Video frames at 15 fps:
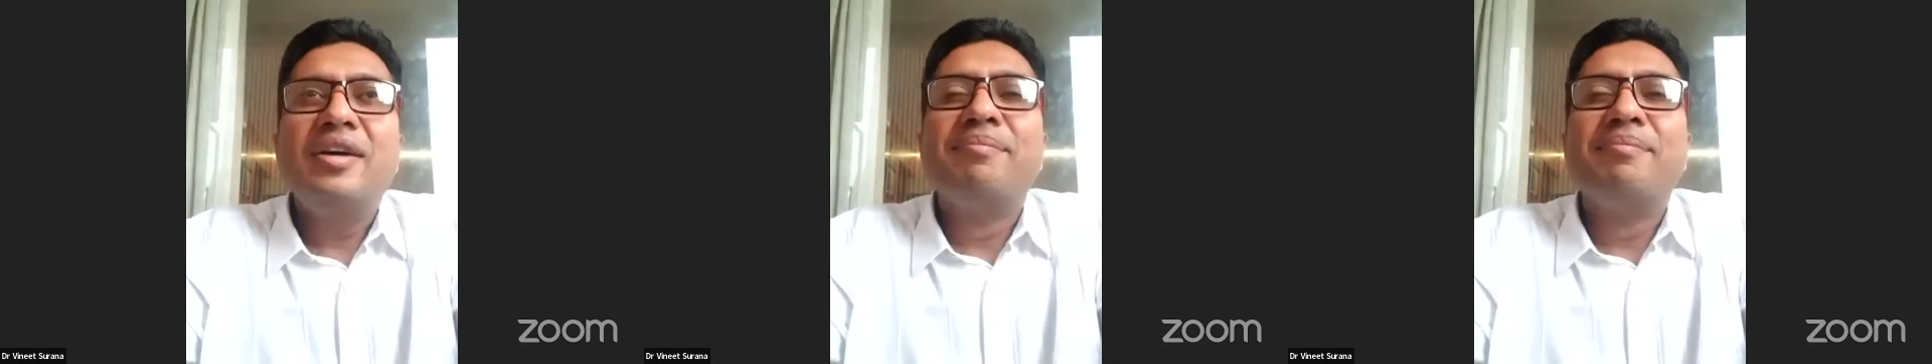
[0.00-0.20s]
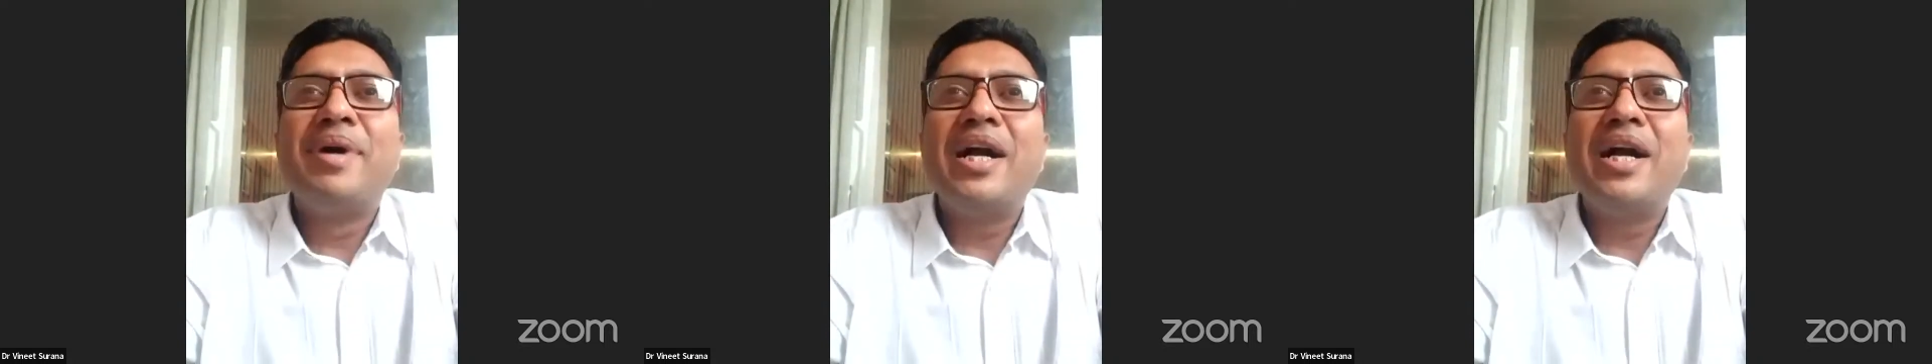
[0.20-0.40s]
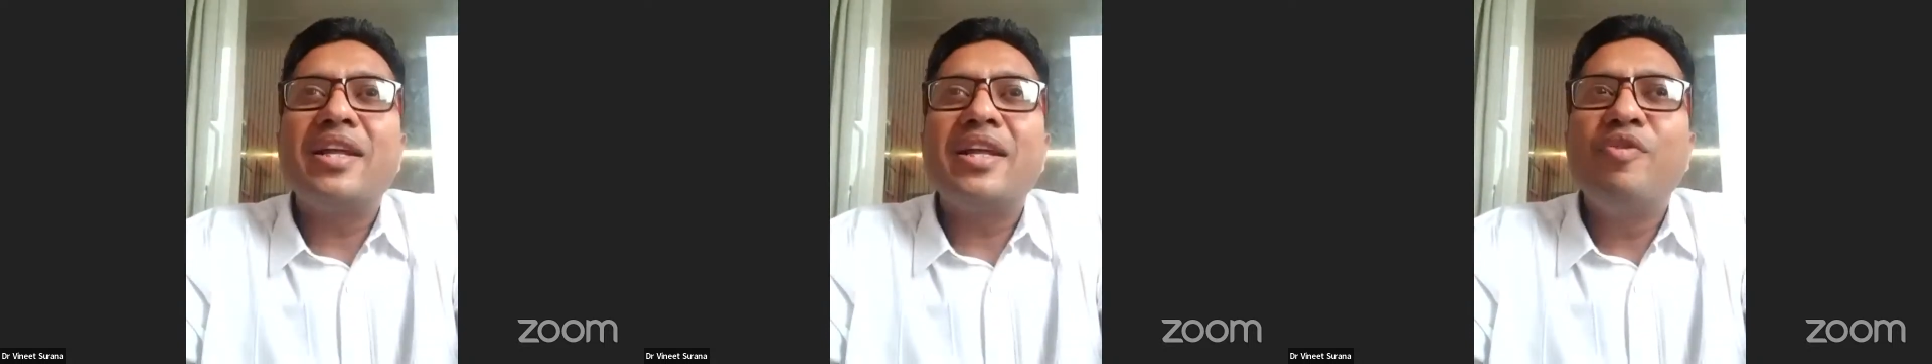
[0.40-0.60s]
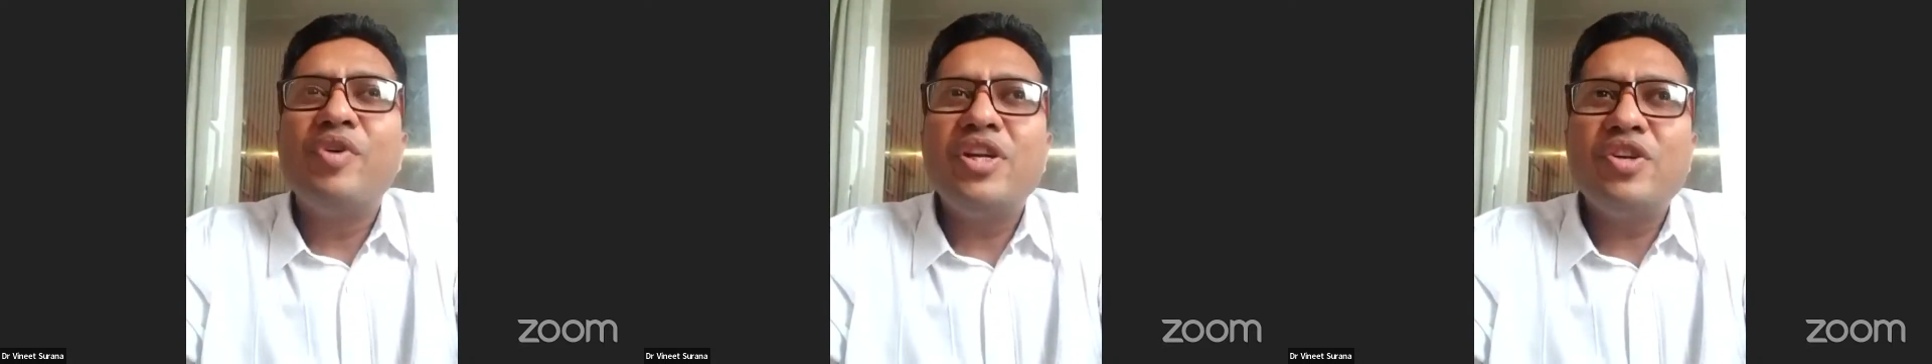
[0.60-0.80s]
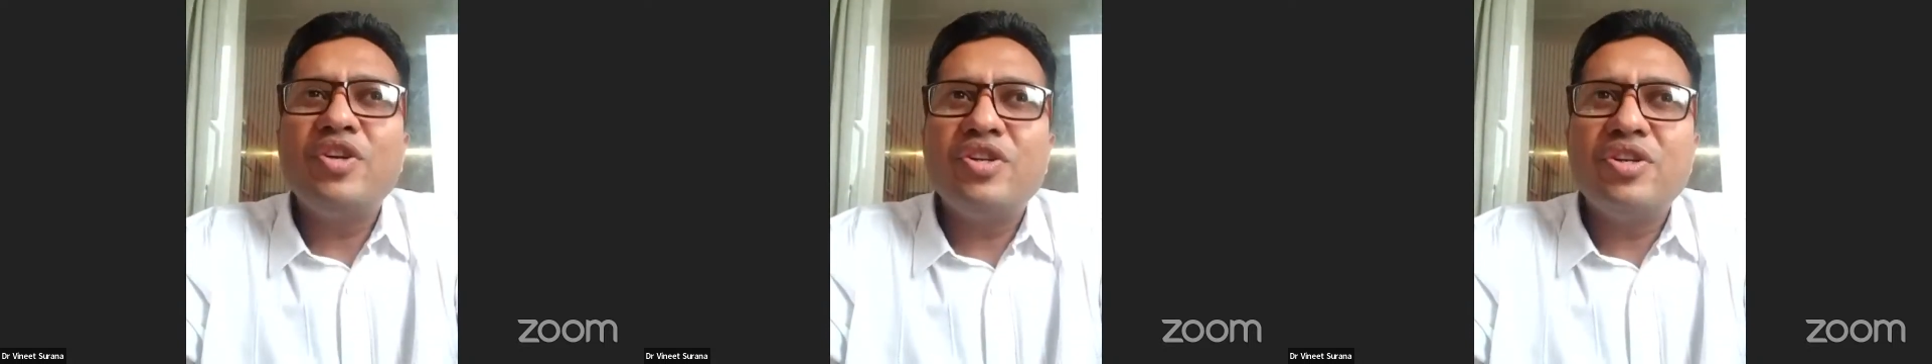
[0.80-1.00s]
But
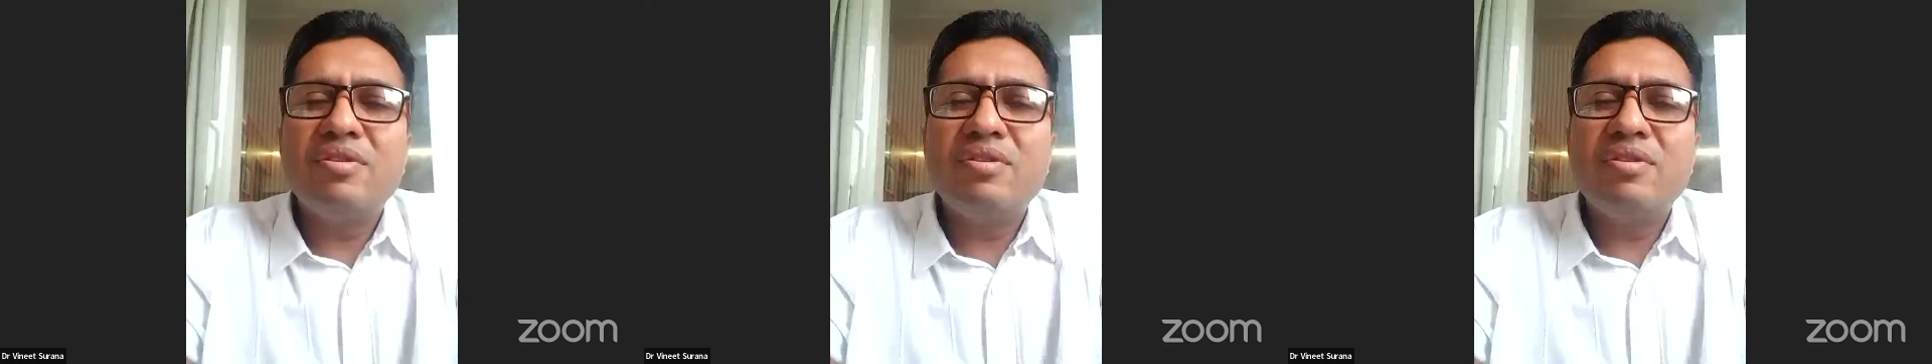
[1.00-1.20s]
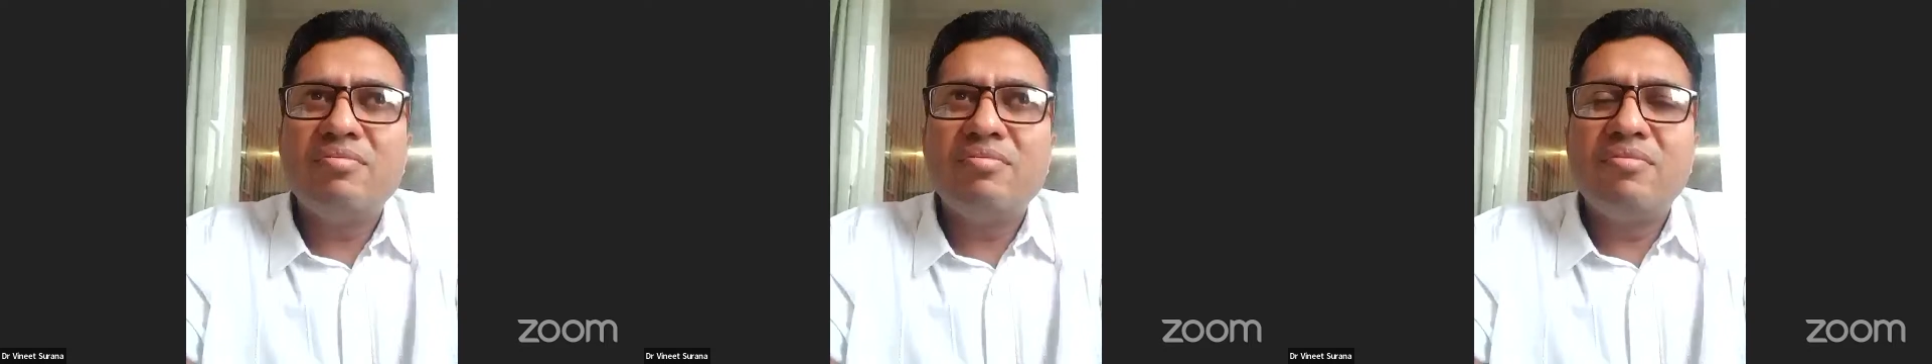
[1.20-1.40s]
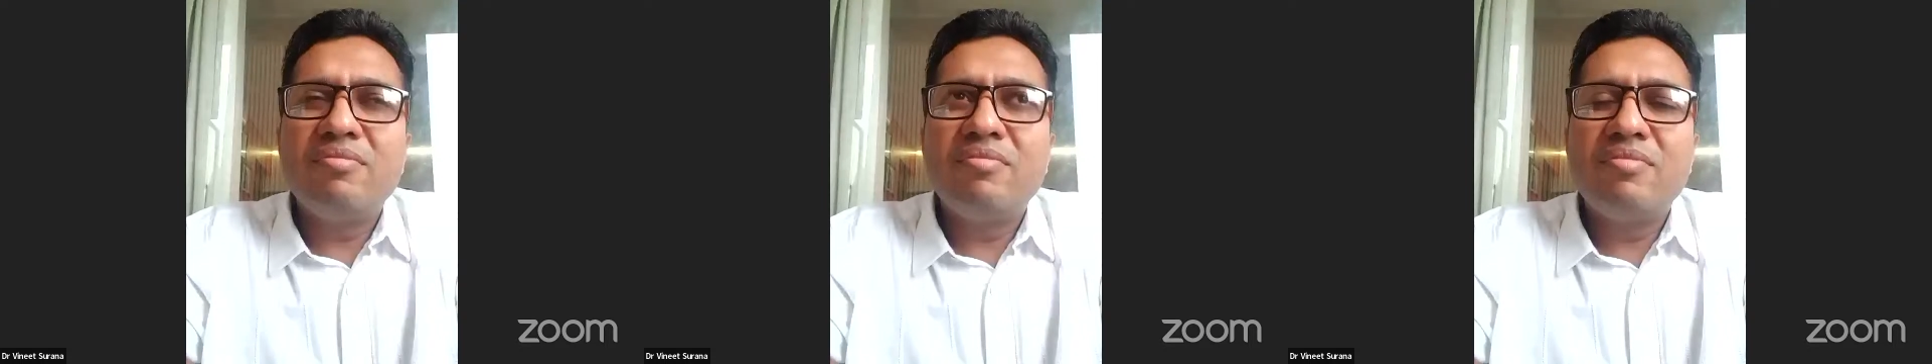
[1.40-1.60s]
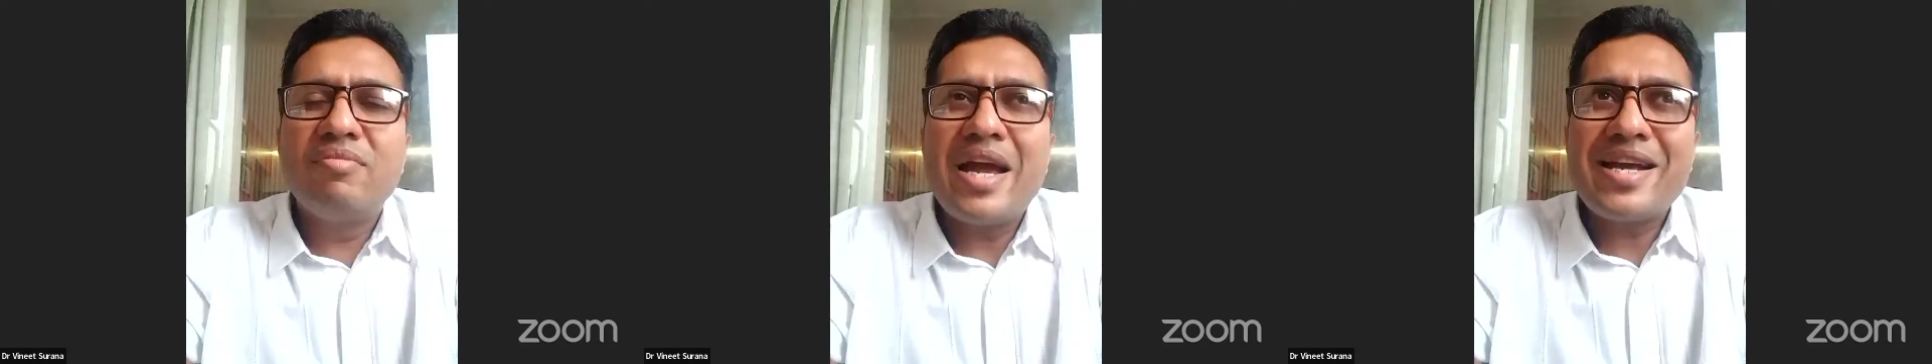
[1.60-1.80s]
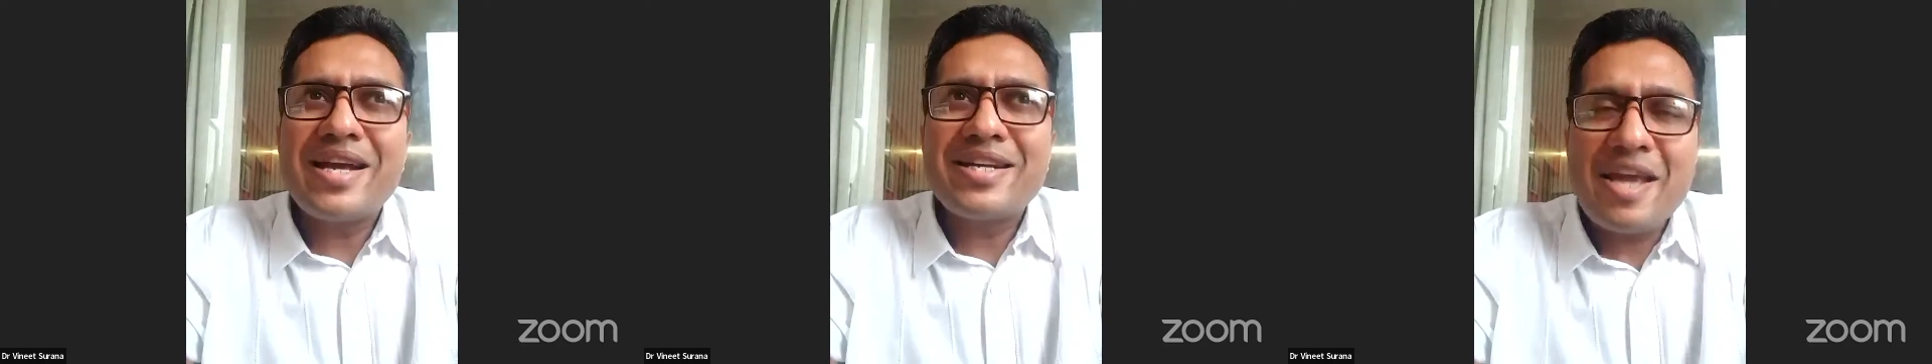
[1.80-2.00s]
even
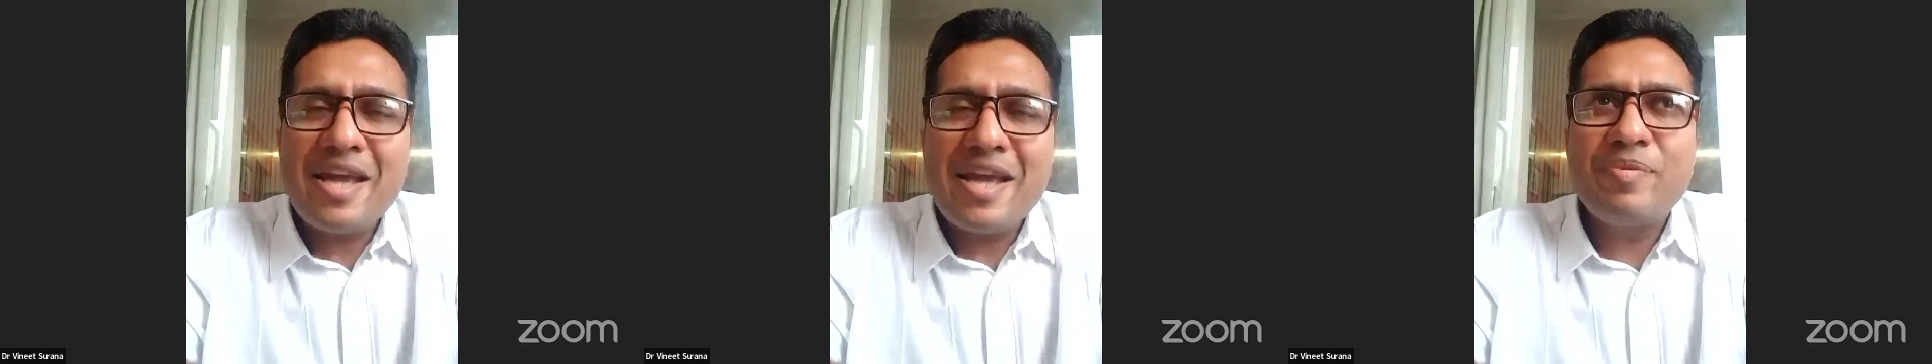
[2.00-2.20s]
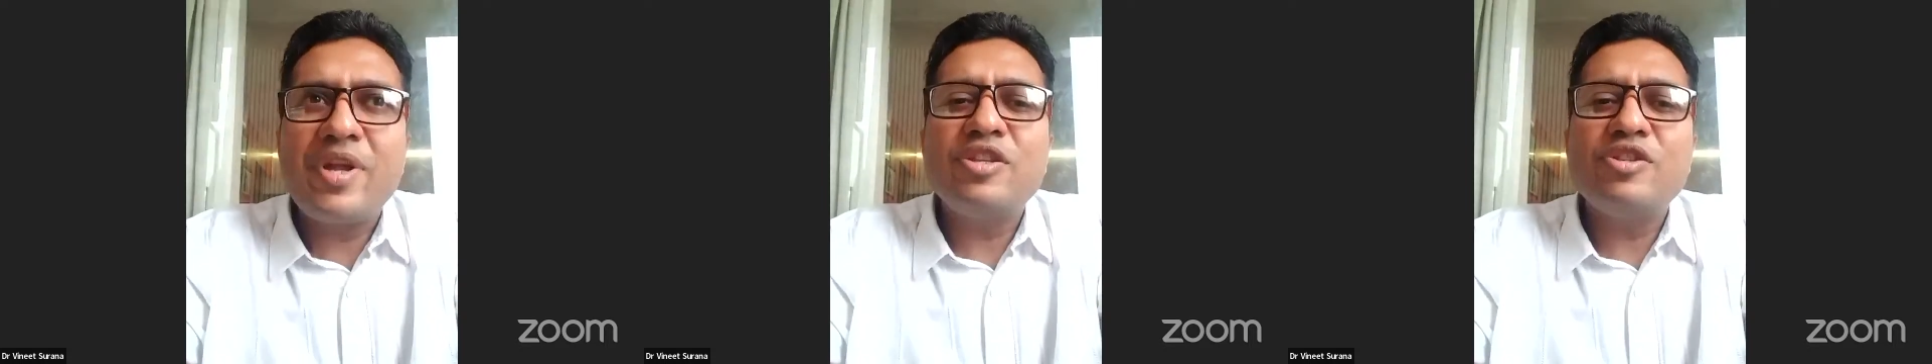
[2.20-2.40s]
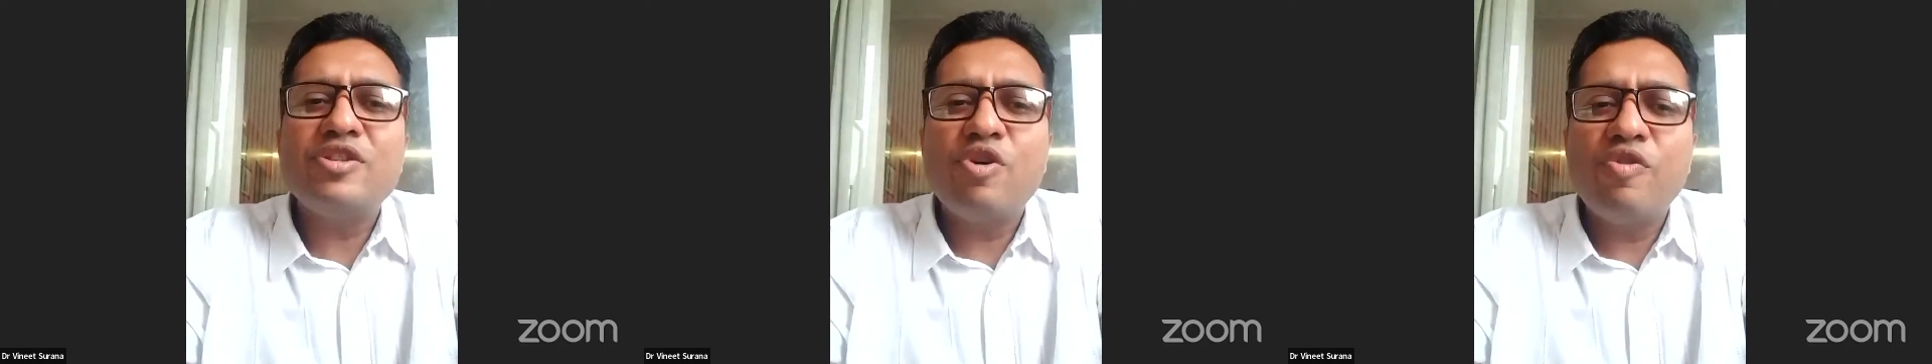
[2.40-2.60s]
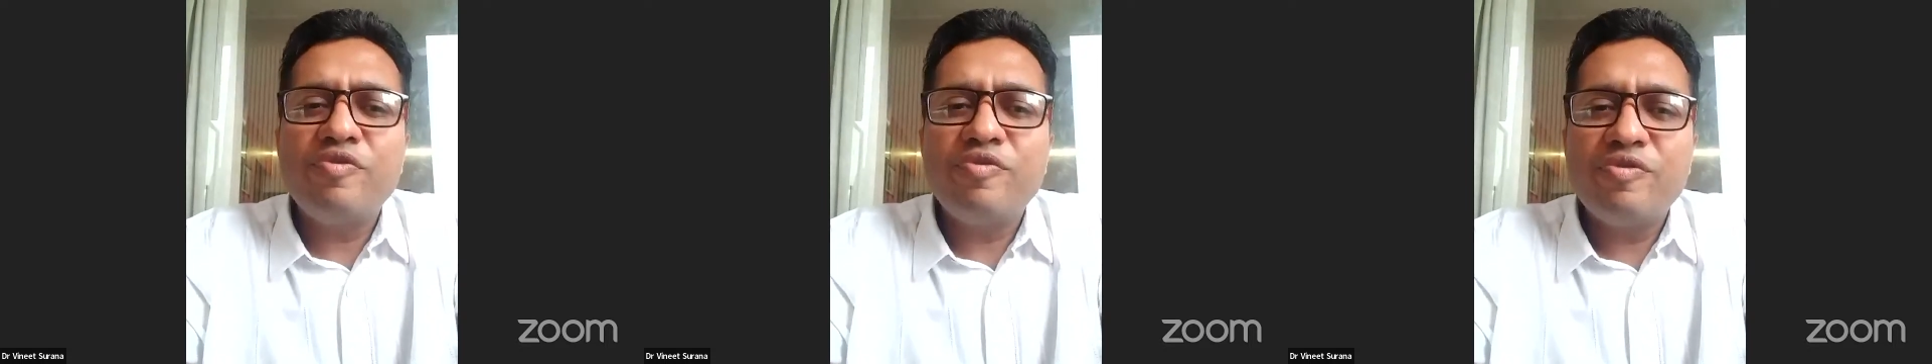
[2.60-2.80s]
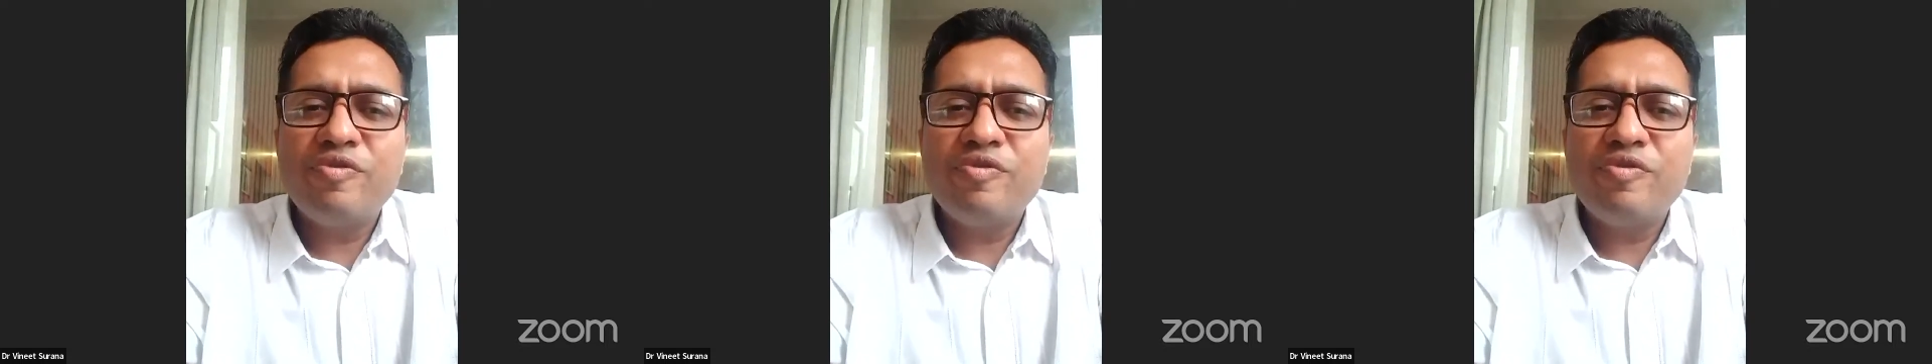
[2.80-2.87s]
acceptance of